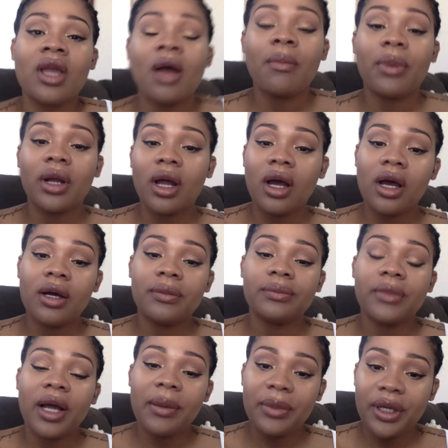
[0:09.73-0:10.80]
but
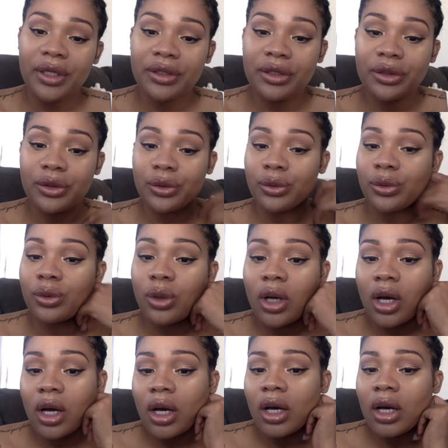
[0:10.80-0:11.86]
I'm here to do
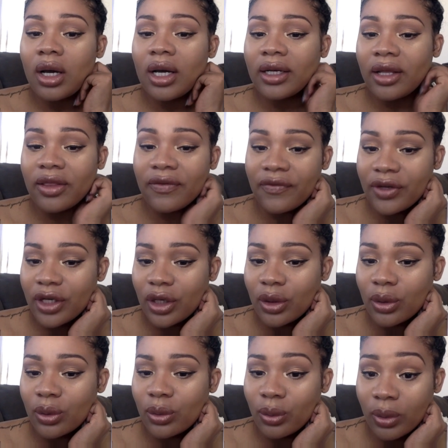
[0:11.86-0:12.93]
another video.
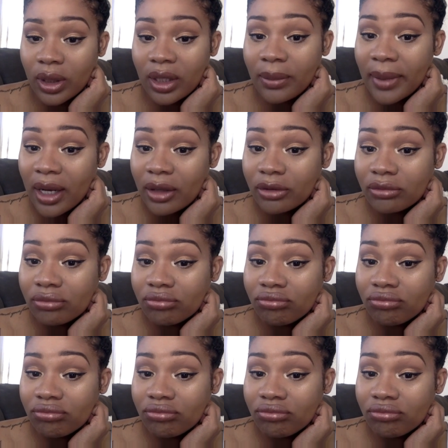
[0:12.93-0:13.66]
What about?